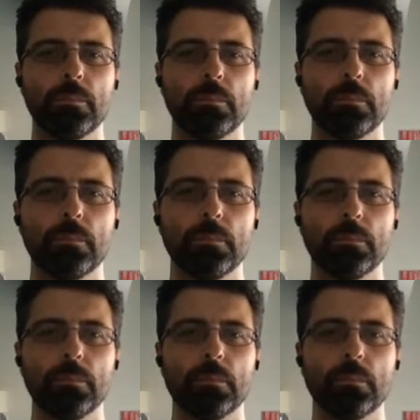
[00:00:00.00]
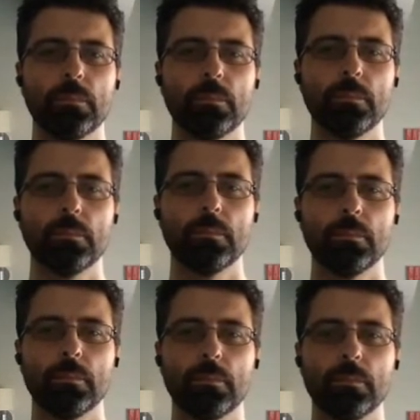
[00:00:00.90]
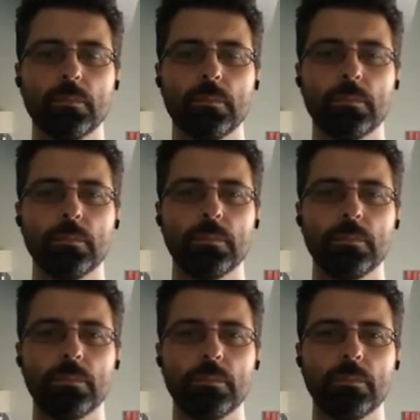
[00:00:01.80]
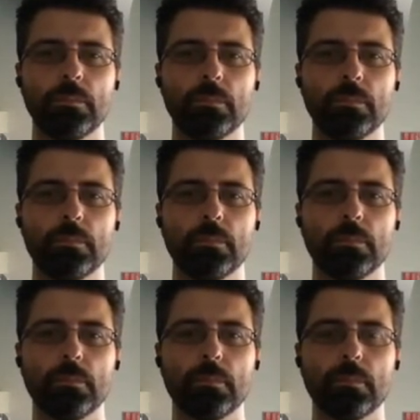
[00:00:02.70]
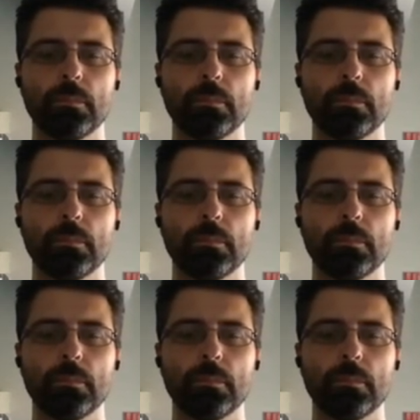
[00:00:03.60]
This person isn't speaking.